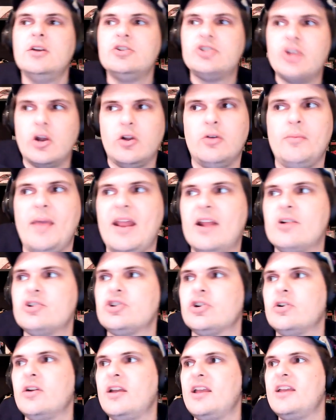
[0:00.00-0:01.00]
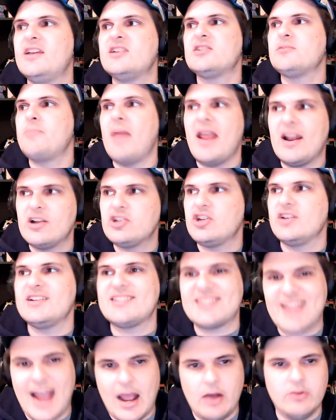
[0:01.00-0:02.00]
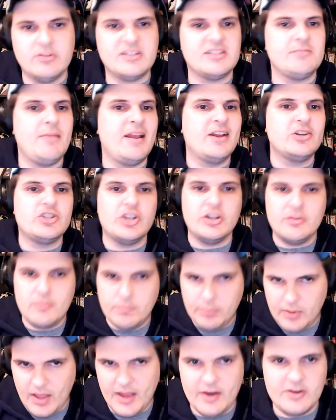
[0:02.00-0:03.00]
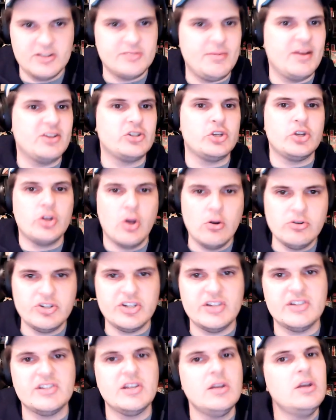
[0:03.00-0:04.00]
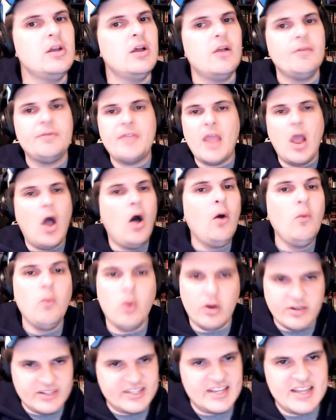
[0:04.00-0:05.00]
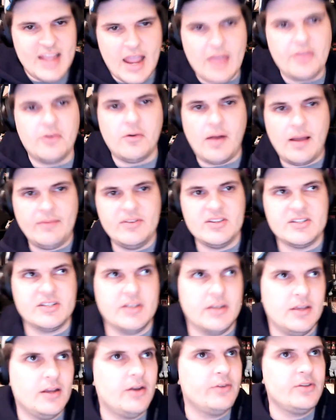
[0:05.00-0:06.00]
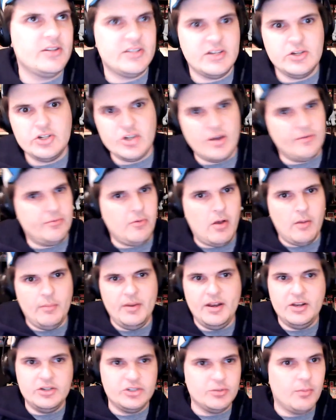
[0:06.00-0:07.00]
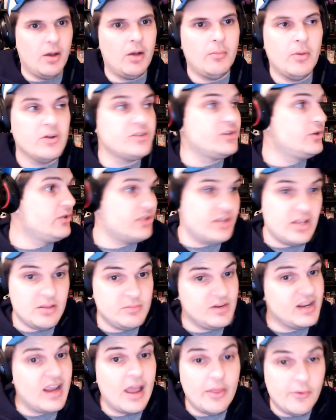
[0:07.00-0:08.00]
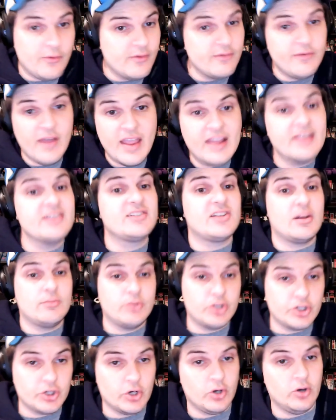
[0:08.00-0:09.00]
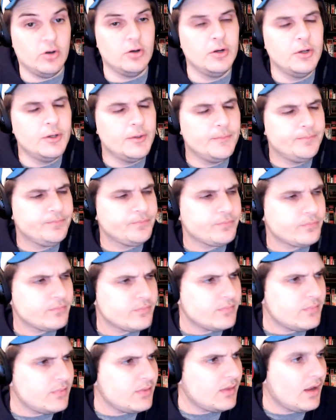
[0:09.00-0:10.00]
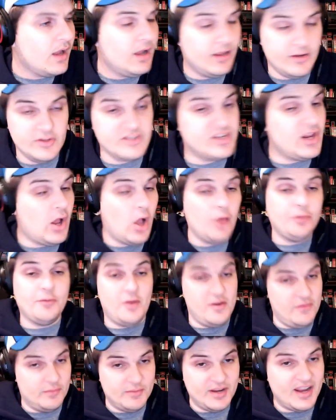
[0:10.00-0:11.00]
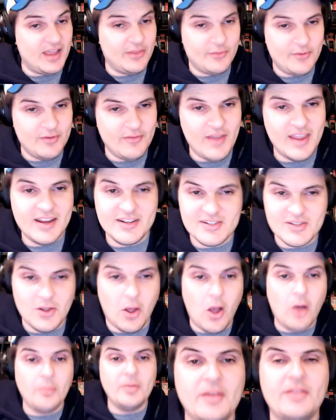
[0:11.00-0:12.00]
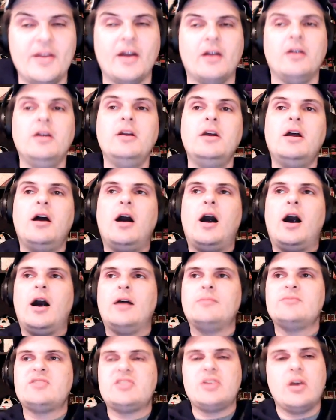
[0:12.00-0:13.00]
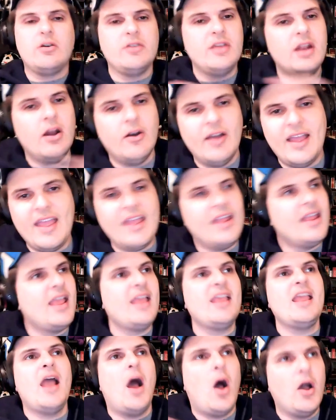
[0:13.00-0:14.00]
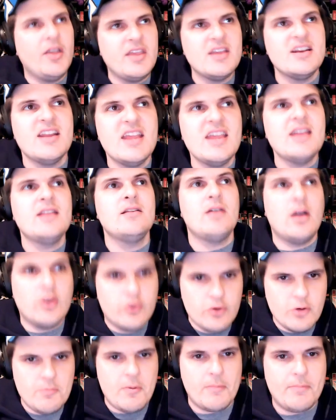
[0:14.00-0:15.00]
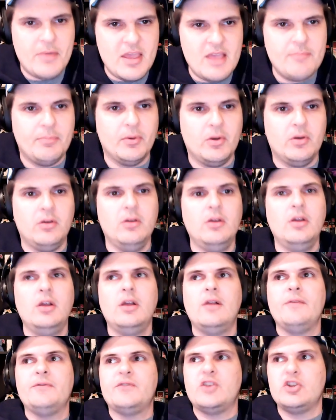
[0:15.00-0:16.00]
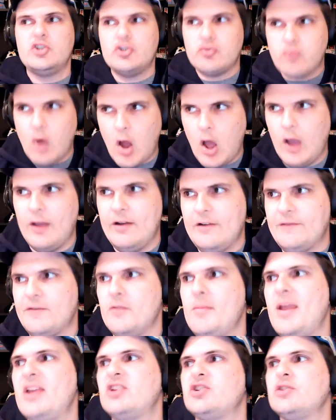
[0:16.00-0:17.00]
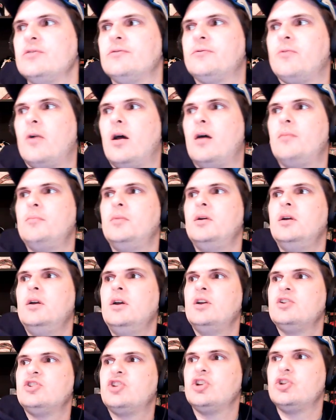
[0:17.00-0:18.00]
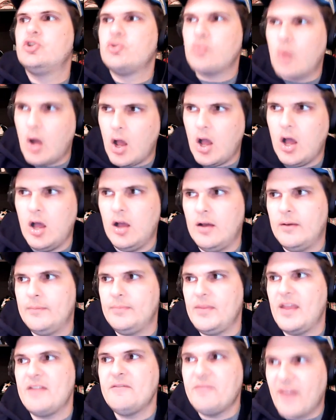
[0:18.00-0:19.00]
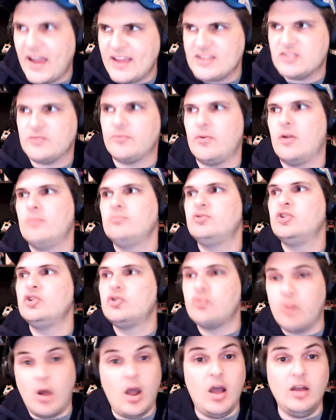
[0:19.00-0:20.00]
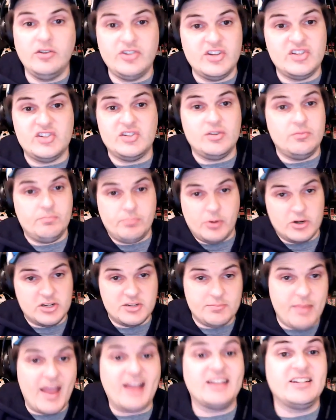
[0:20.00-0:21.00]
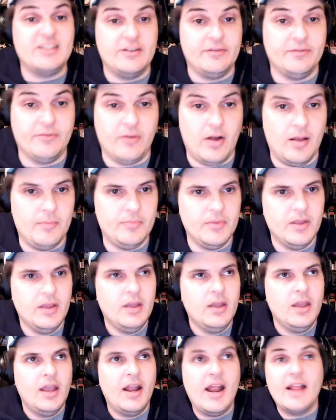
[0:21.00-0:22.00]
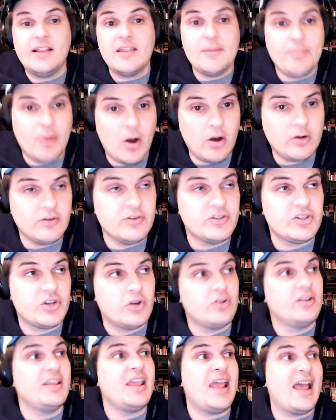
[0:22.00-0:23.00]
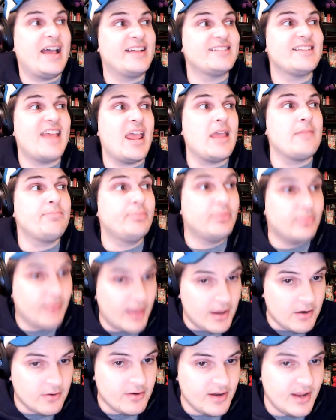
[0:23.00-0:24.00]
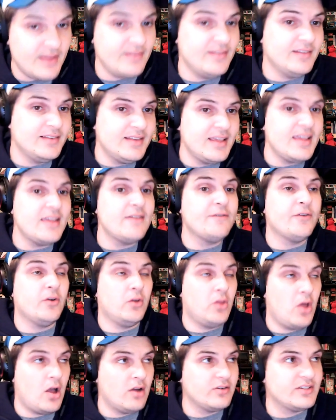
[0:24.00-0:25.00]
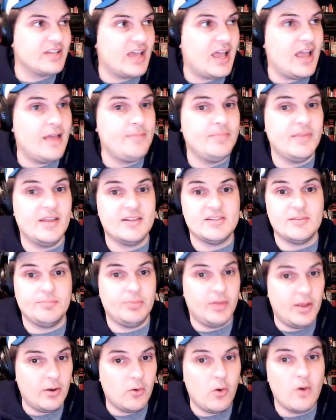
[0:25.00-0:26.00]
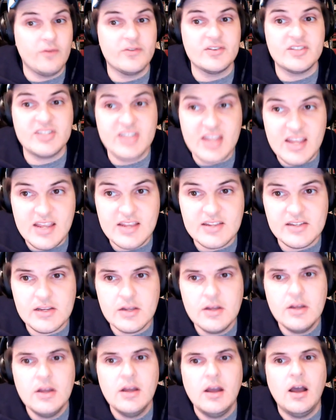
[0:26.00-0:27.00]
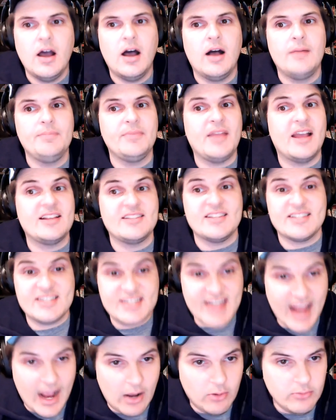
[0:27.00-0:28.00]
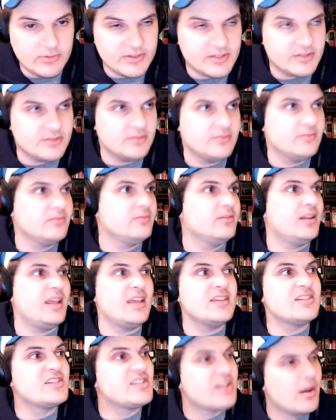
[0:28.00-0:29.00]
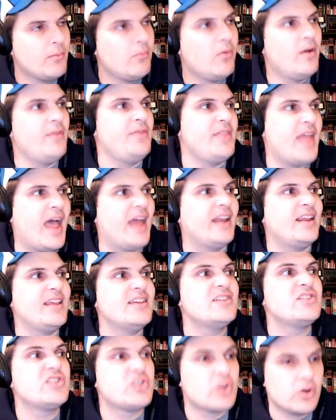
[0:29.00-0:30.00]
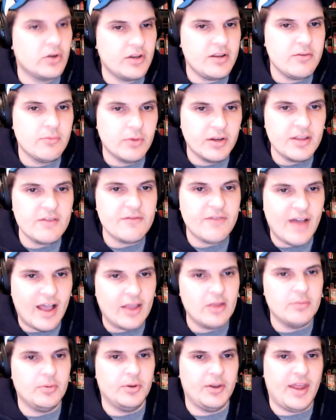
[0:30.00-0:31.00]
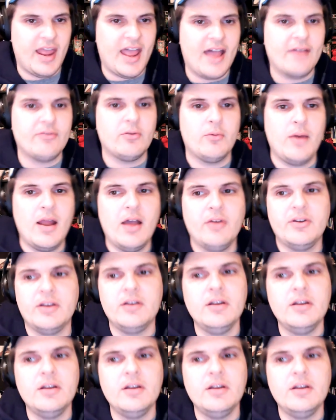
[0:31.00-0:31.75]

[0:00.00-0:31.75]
General manager is managing scouts, managing players, managing coaches. They all work together, obviously. You know, you see Jeff Weltman and Jamahl Mosley. You'll see them together in Vegas, I'm sure. Uh, you'll see all three of them together in Vegas. They'll all there. Um, so you know, it, you know, you need a group of people to draw information from, to draw advice from, to draw just perspective from. And Anthony Parker, certainly as a player in the league for a long time, as a player overseas, um, as a scout, is someone that is certainly really valuable to have around.